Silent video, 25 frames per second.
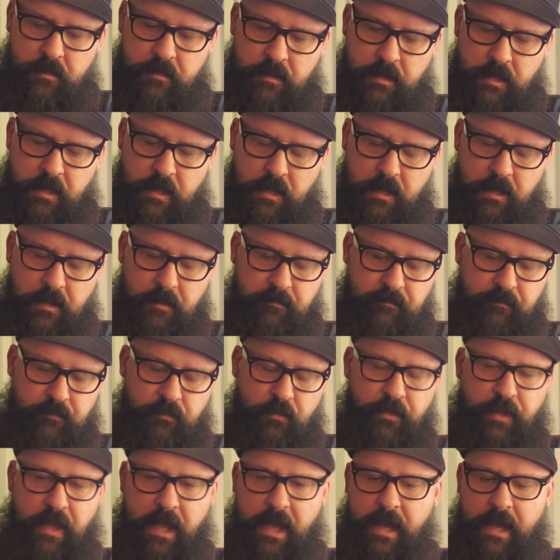well,
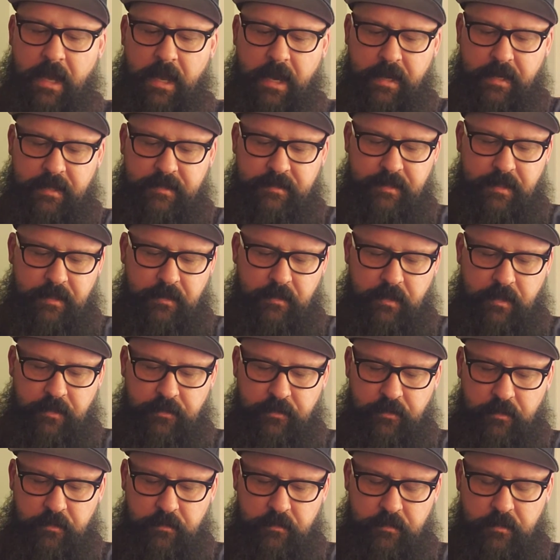the hide is not
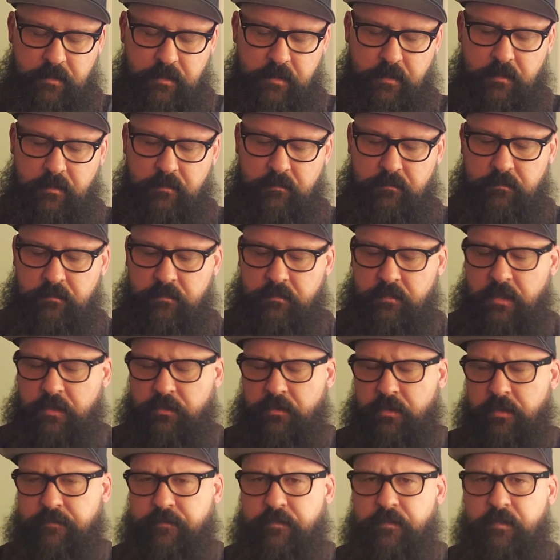leather. I don't
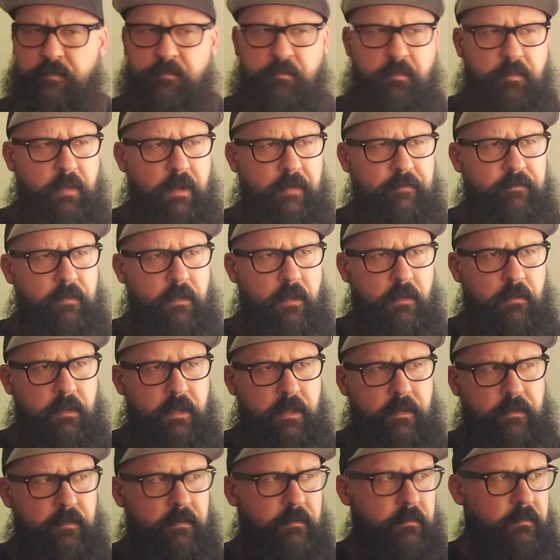know if buffalo
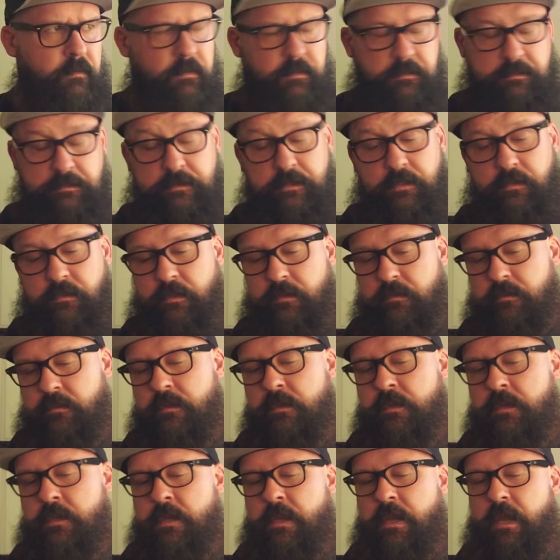leather. I don't know.
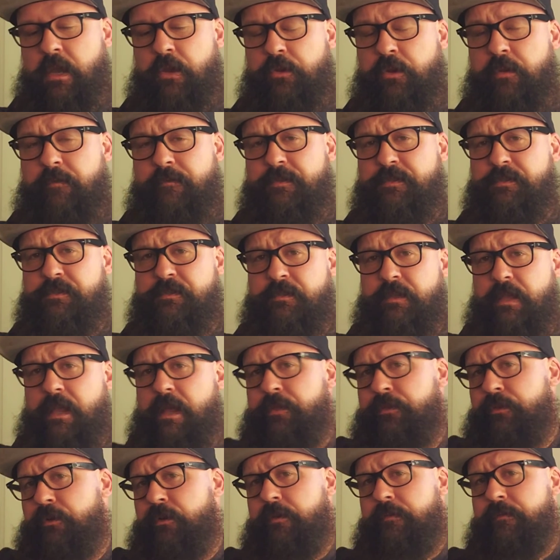I don't know if it's just
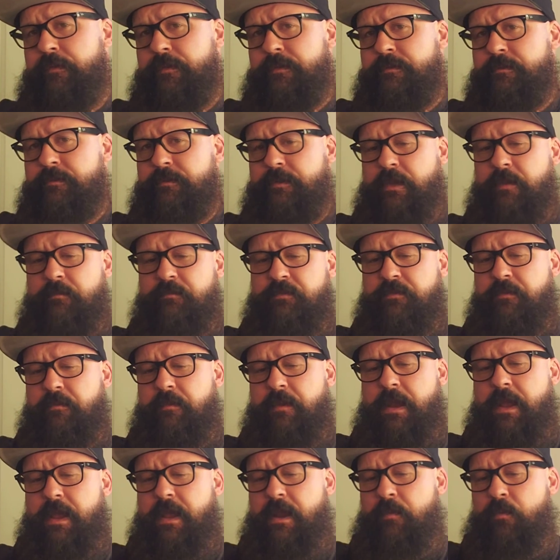leather, if it comes from
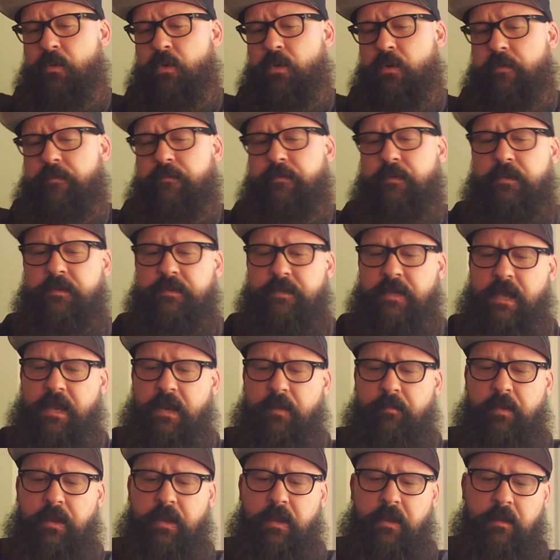an animal, or if it's got
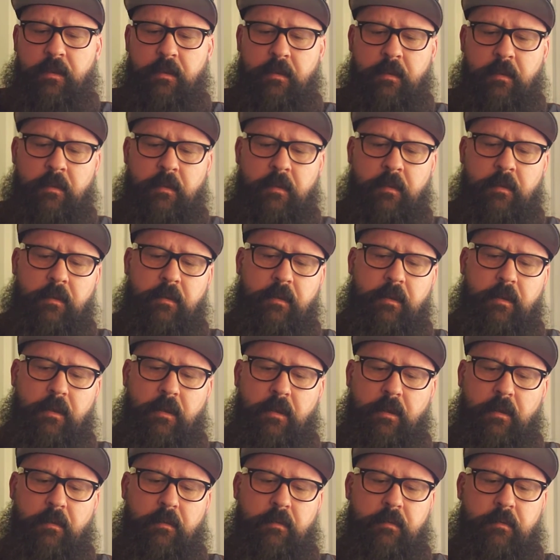to be, you
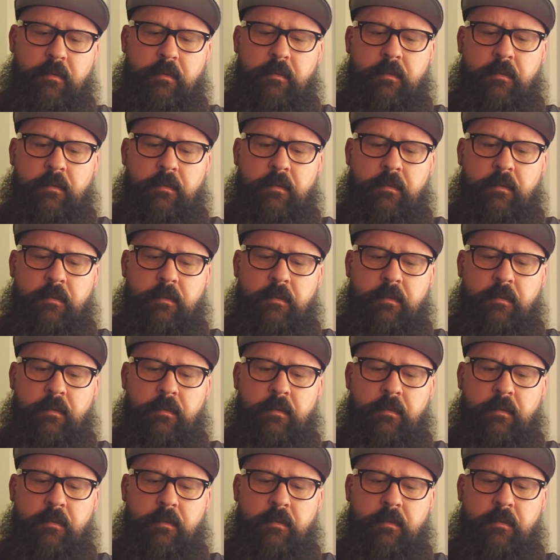know,